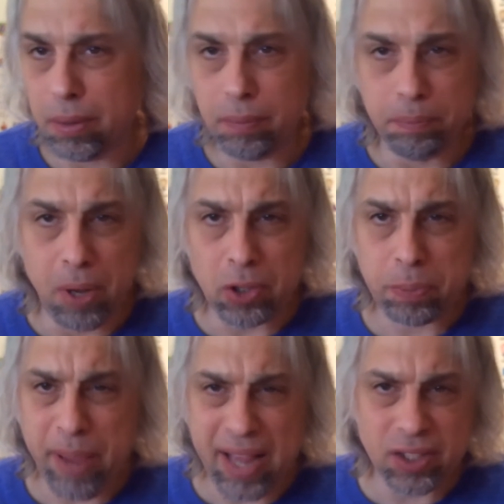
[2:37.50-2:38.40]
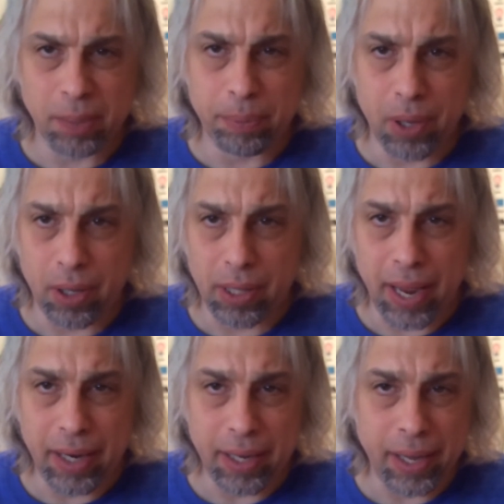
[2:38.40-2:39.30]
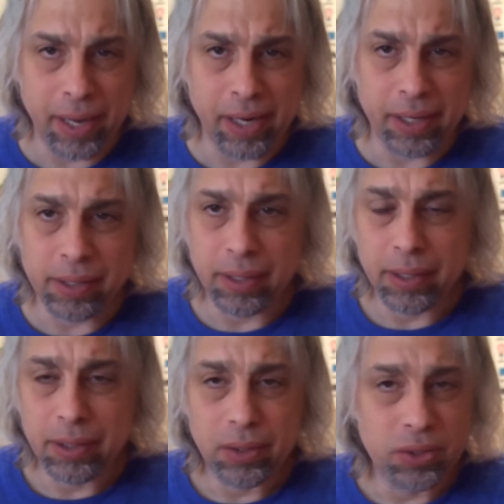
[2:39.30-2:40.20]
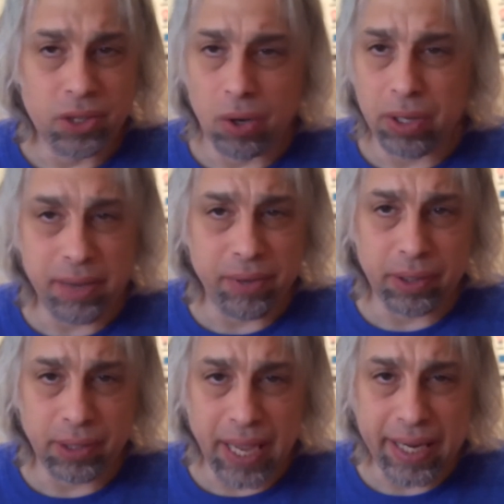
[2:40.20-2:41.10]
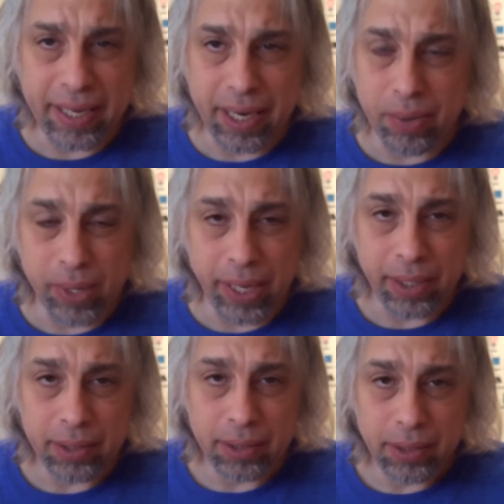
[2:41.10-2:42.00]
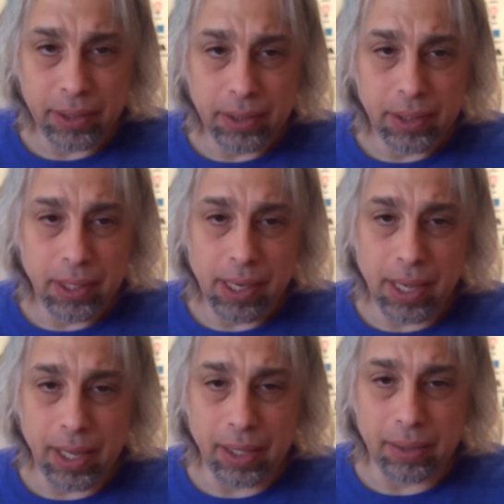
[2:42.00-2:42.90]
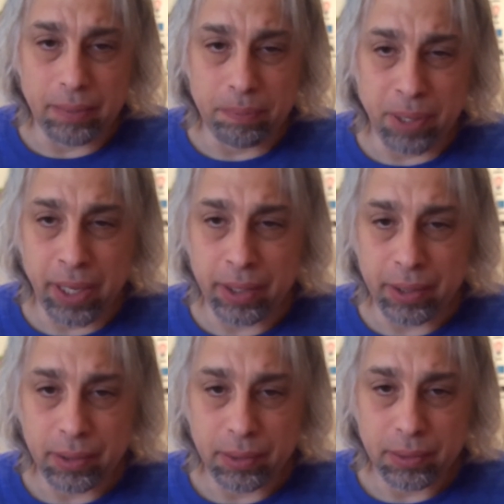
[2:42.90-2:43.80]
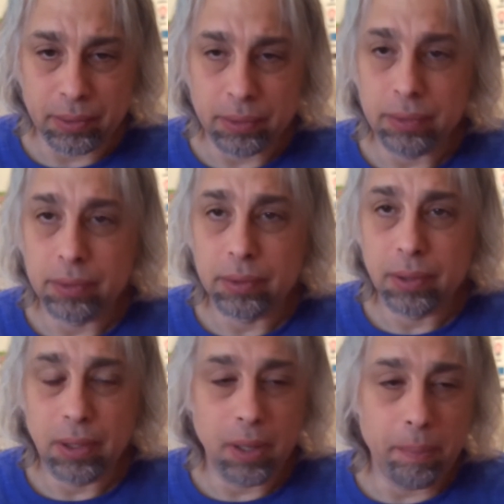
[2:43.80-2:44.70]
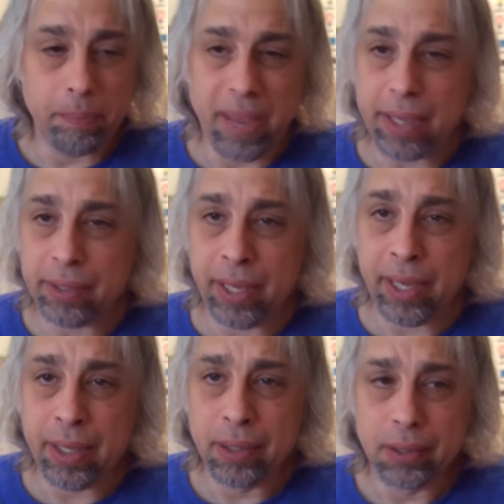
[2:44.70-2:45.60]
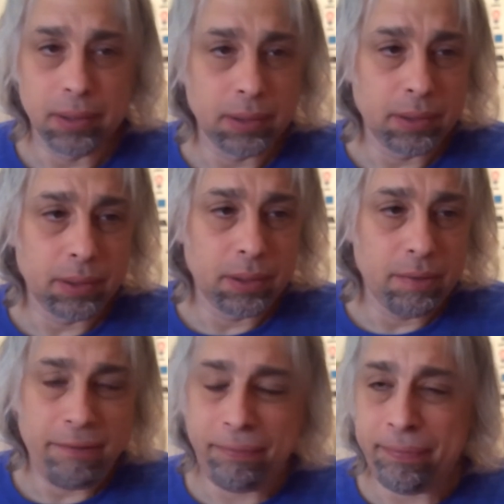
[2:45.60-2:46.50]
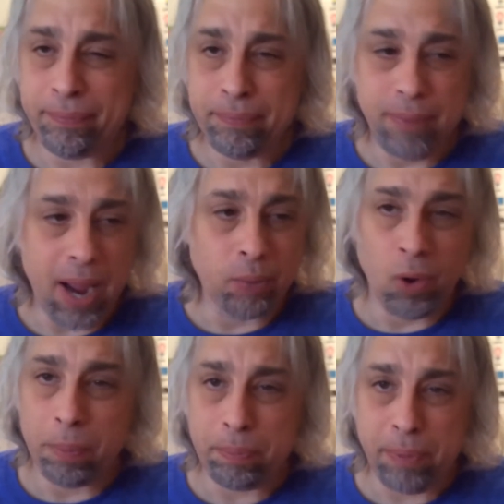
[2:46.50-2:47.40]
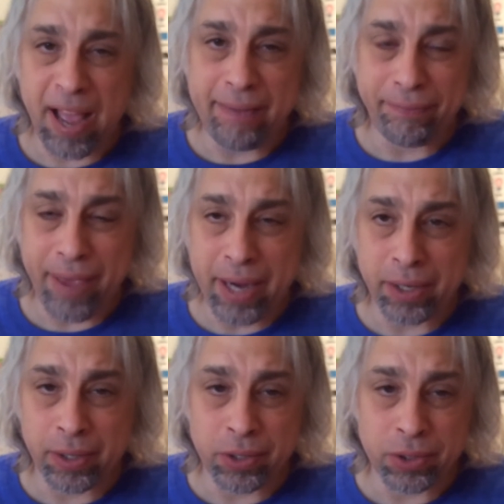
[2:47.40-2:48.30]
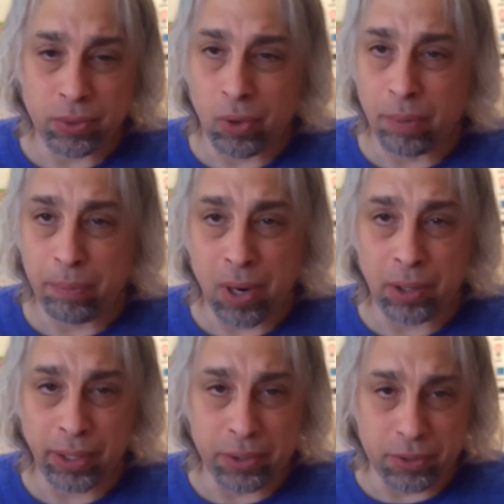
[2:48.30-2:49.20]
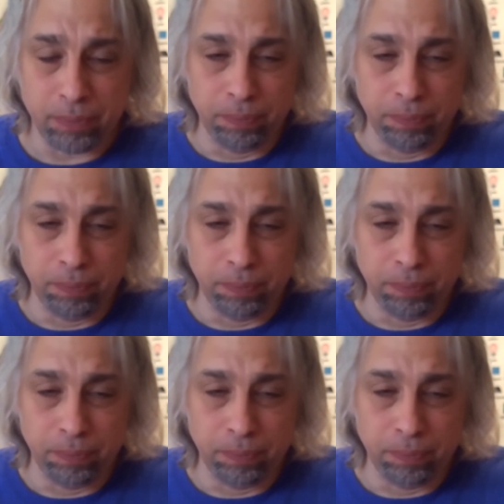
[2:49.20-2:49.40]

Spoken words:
Most basketball I don't even like anyway. But mainly I won't buy Fakers or Marlins.